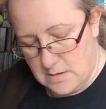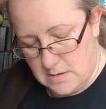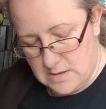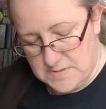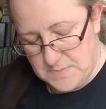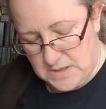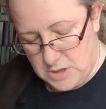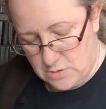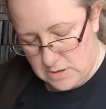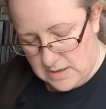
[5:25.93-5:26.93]
let's make
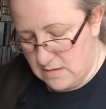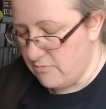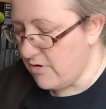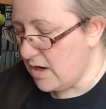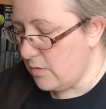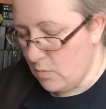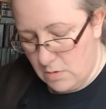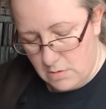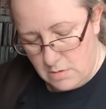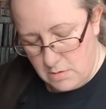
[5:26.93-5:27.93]
sure I get the right
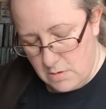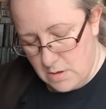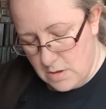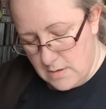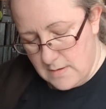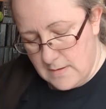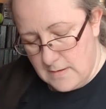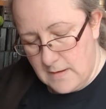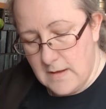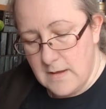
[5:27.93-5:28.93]
one,
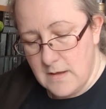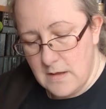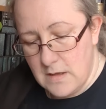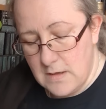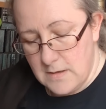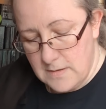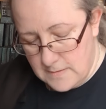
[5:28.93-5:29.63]
uh,